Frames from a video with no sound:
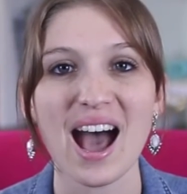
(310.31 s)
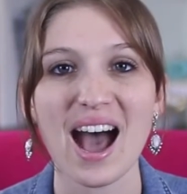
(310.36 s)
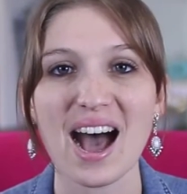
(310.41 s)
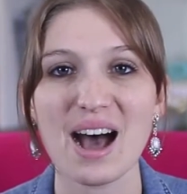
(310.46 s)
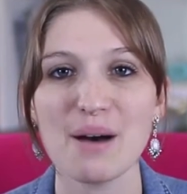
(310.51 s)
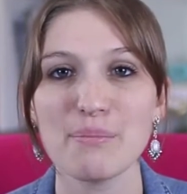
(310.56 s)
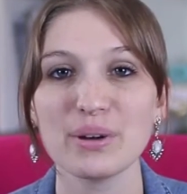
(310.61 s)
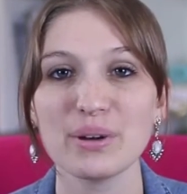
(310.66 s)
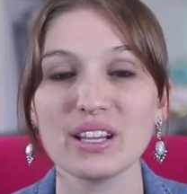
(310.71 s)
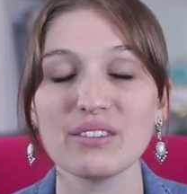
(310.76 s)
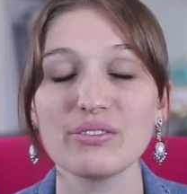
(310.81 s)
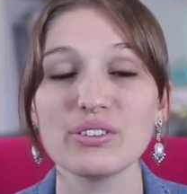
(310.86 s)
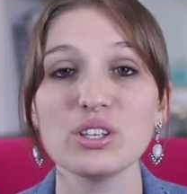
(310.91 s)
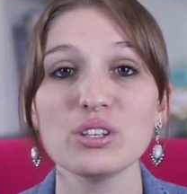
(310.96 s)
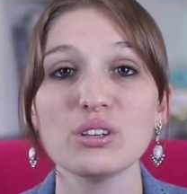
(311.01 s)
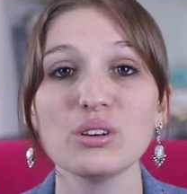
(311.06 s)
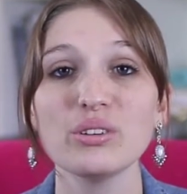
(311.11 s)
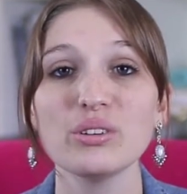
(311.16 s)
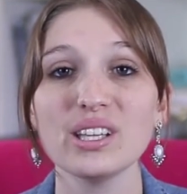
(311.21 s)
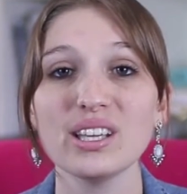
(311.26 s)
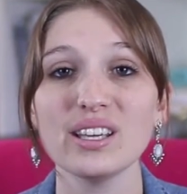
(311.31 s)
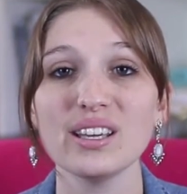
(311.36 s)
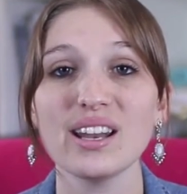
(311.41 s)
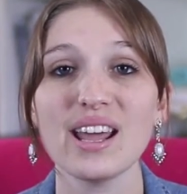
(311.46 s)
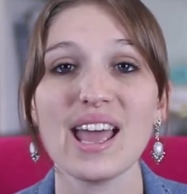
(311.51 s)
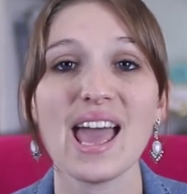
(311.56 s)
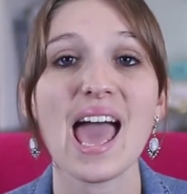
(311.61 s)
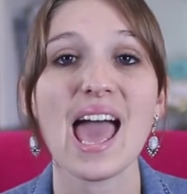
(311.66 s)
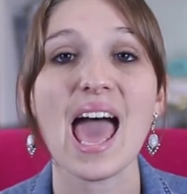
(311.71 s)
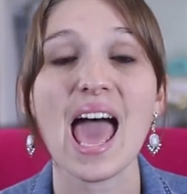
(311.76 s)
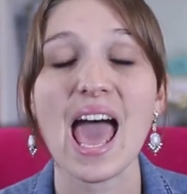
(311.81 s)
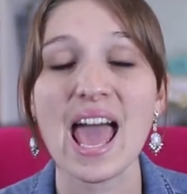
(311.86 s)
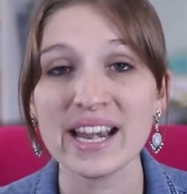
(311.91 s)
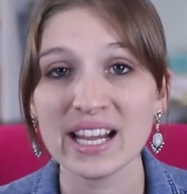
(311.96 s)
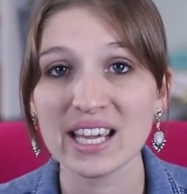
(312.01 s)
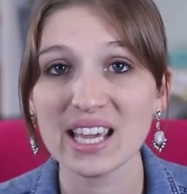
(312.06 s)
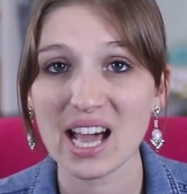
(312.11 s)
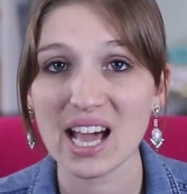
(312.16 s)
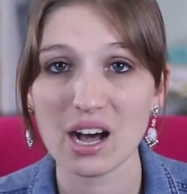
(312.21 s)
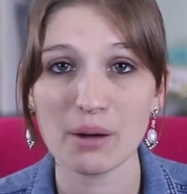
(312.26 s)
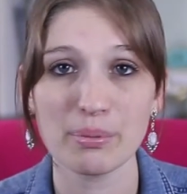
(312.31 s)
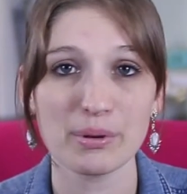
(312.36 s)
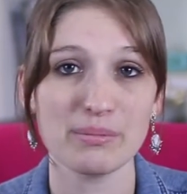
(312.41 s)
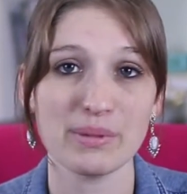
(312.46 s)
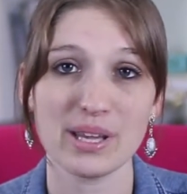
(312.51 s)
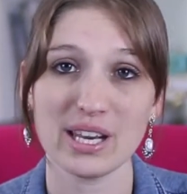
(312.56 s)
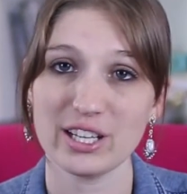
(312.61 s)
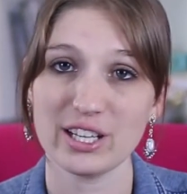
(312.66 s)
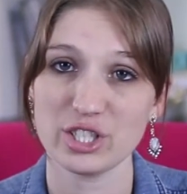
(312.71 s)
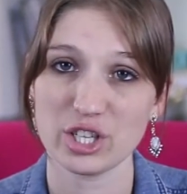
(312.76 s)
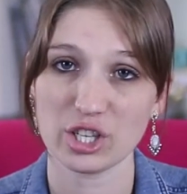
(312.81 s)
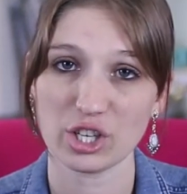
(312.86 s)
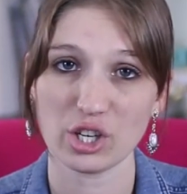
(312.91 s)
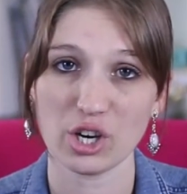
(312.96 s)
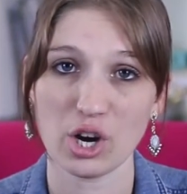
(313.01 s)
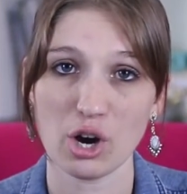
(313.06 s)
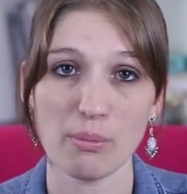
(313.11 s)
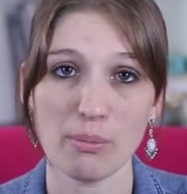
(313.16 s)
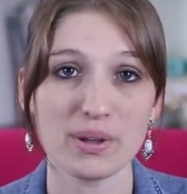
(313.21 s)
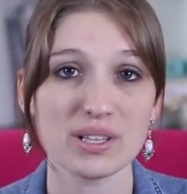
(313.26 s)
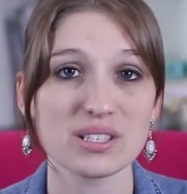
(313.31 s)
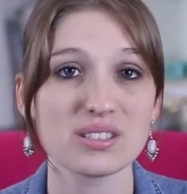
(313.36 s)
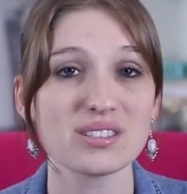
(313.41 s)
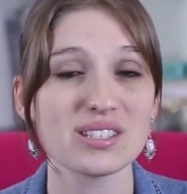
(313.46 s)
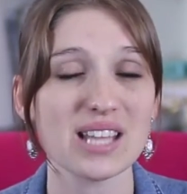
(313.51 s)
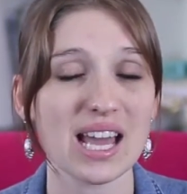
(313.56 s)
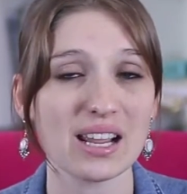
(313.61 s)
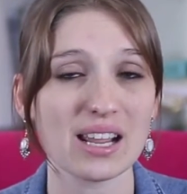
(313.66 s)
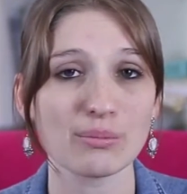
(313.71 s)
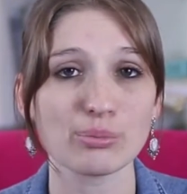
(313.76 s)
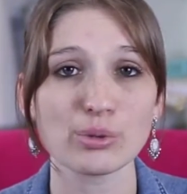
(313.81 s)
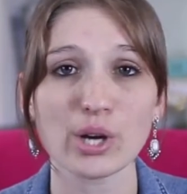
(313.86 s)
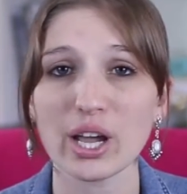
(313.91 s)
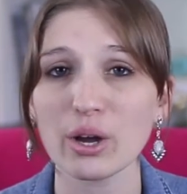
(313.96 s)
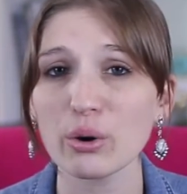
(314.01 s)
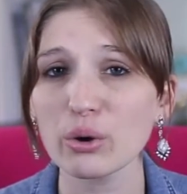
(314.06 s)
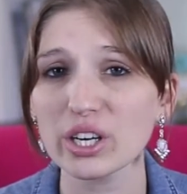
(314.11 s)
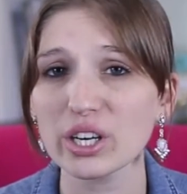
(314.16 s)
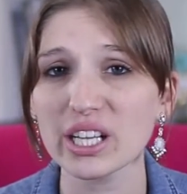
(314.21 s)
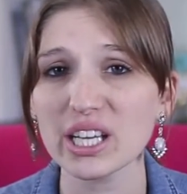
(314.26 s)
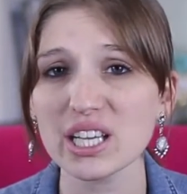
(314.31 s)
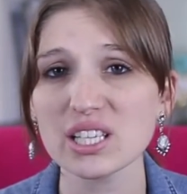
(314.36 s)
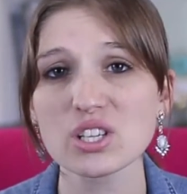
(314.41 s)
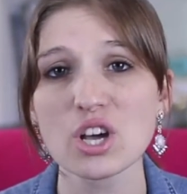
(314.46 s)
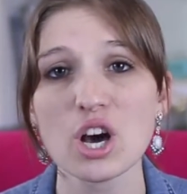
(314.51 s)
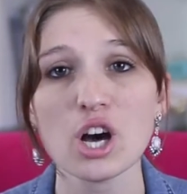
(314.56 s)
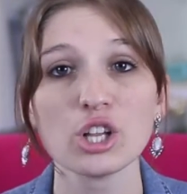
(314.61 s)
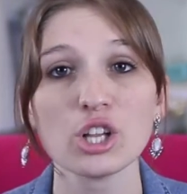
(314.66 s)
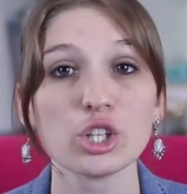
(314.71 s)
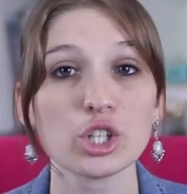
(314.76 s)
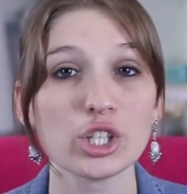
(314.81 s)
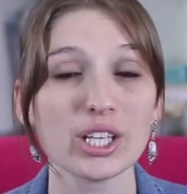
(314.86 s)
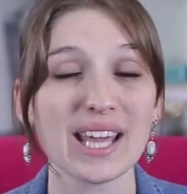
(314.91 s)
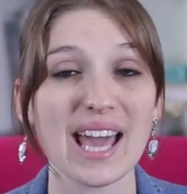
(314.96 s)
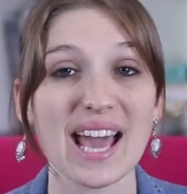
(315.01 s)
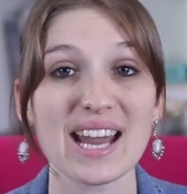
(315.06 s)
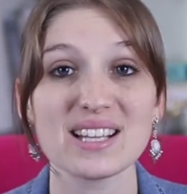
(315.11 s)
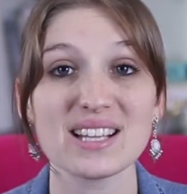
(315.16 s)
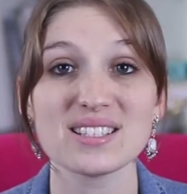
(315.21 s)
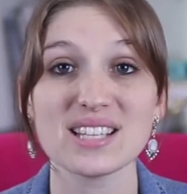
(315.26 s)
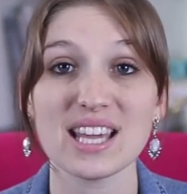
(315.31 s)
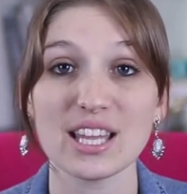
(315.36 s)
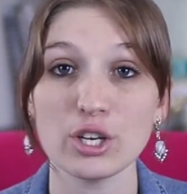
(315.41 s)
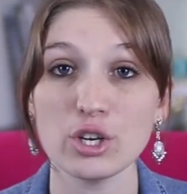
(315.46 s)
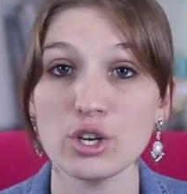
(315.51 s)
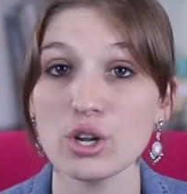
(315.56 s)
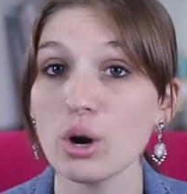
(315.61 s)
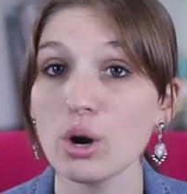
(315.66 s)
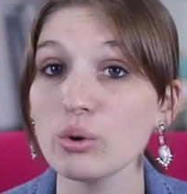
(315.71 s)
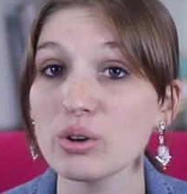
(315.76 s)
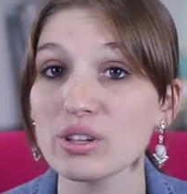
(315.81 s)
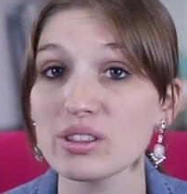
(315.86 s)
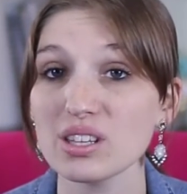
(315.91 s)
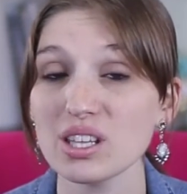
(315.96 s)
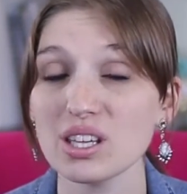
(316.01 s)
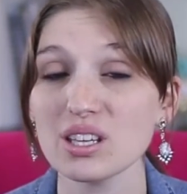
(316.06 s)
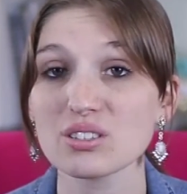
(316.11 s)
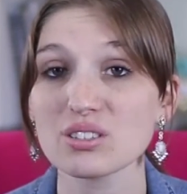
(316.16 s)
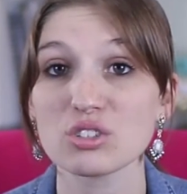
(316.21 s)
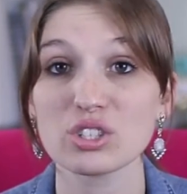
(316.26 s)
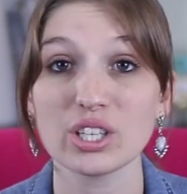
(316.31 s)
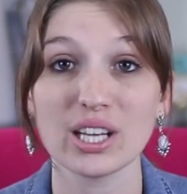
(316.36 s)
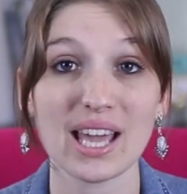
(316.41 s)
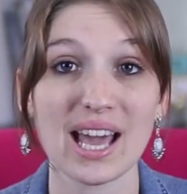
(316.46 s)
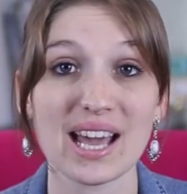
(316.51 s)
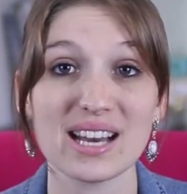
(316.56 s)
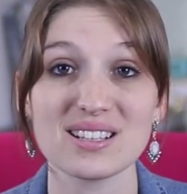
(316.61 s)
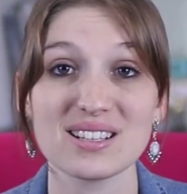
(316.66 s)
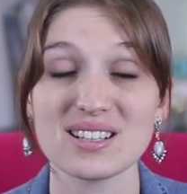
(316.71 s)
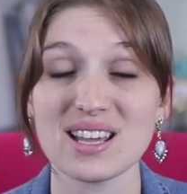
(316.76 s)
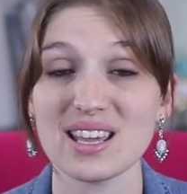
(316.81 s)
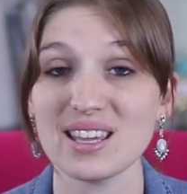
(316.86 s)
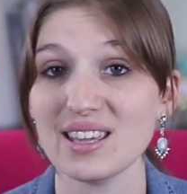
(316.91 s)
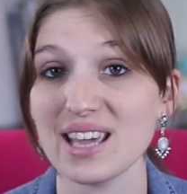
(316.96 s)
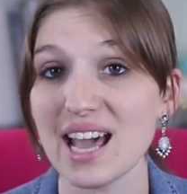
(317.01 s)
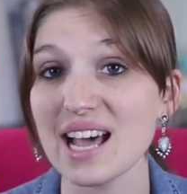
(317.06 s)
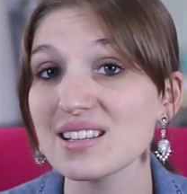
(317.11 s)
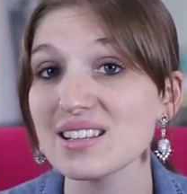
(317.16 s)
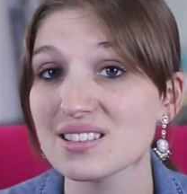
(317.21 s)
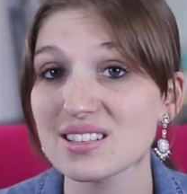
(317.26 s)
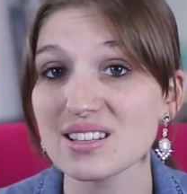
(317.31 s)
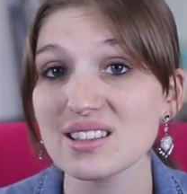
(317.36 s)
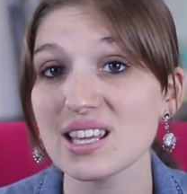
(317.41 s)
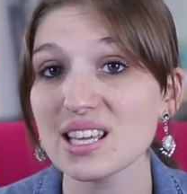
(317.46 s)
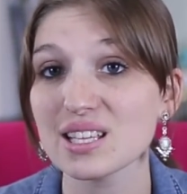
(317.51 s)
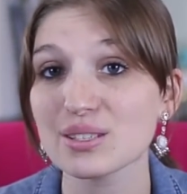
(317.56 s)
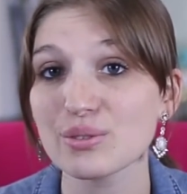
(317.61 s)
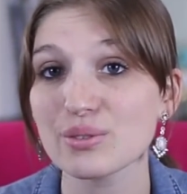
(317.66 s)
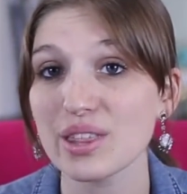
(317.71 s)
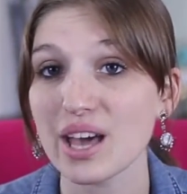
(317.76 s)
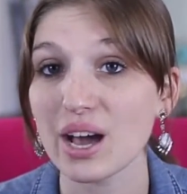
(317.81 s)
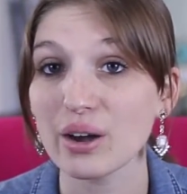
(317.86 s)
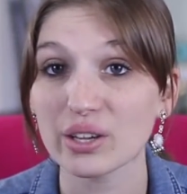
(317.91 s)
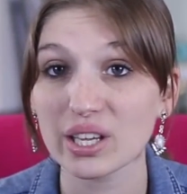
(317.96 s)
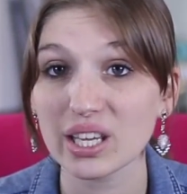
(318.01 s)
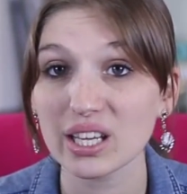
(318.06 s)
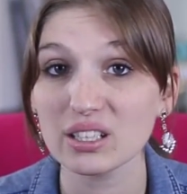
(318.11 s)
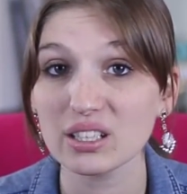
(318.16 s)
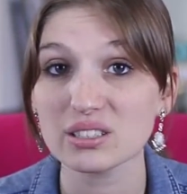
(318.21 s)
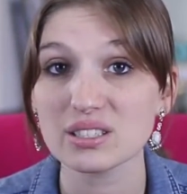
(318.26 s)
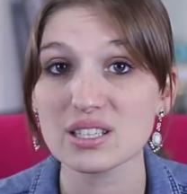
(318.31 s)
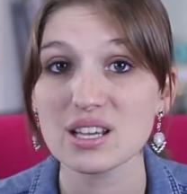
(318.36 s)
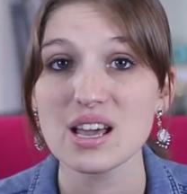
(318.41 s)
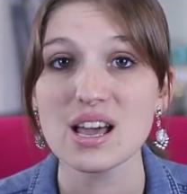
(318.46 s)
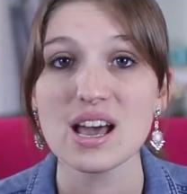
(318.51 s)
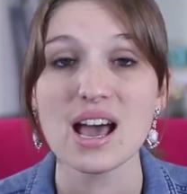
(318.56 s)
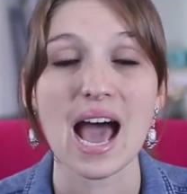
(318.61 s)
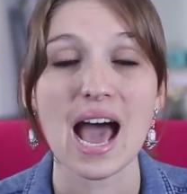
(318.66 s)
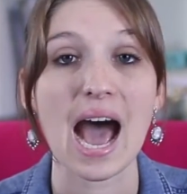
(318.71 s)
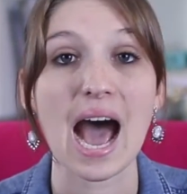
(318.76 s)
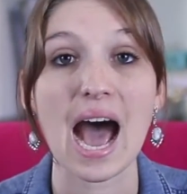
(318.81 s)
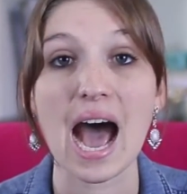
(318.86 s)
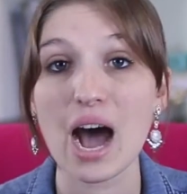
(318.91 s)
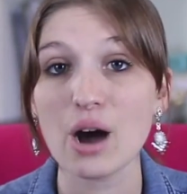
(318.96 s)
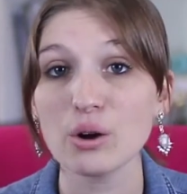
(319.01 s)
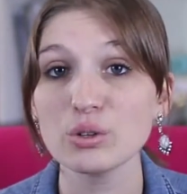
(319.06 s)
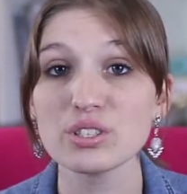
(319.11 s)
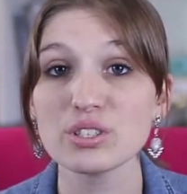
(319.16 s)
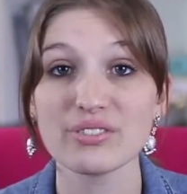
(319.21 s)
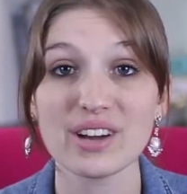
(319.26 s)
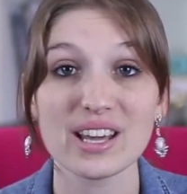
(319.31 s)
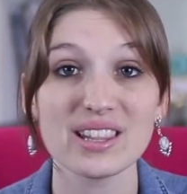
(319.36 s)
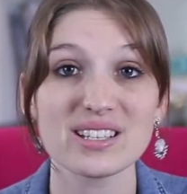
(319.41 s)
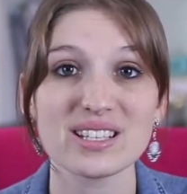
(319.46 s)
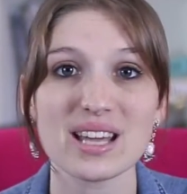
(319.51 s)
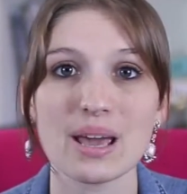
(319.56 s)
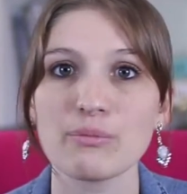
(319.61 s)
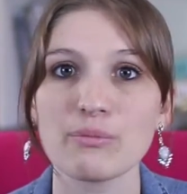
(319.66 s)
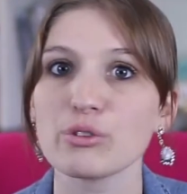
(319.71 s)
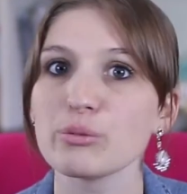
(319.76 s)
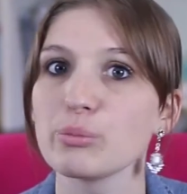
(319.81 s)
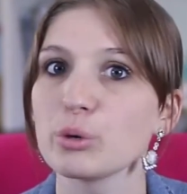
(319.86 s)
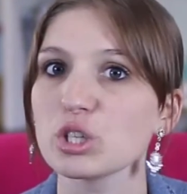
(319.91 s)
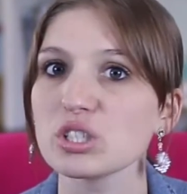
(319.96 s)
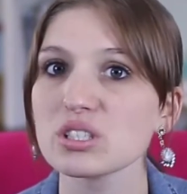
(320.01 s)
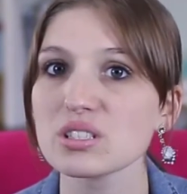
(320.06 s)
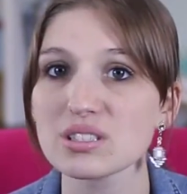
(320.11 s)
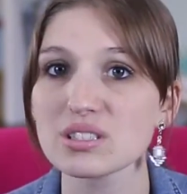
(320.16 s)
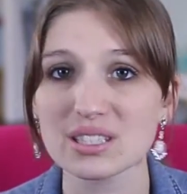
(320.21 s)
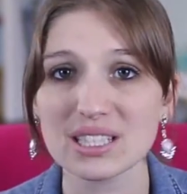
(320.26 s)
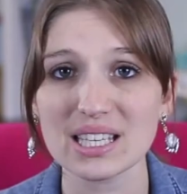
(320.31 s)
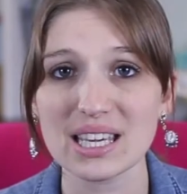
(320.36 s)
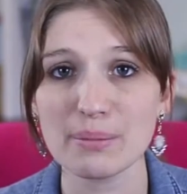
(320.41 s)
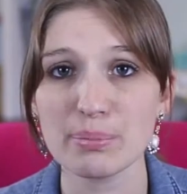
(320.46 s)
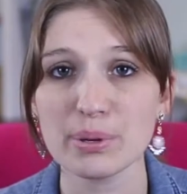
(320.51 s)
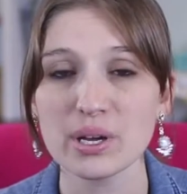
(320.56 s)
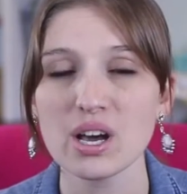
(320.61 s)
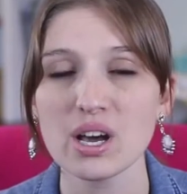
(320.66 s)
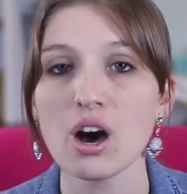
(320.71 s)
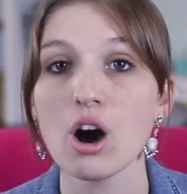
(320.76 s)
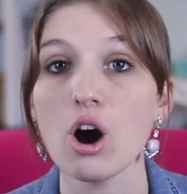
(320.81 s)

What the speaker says: But if you need any help in managing your home, setting priorities, learning how to say no to things, learning how to say yes to things without guilt, how to find the time for more sleep,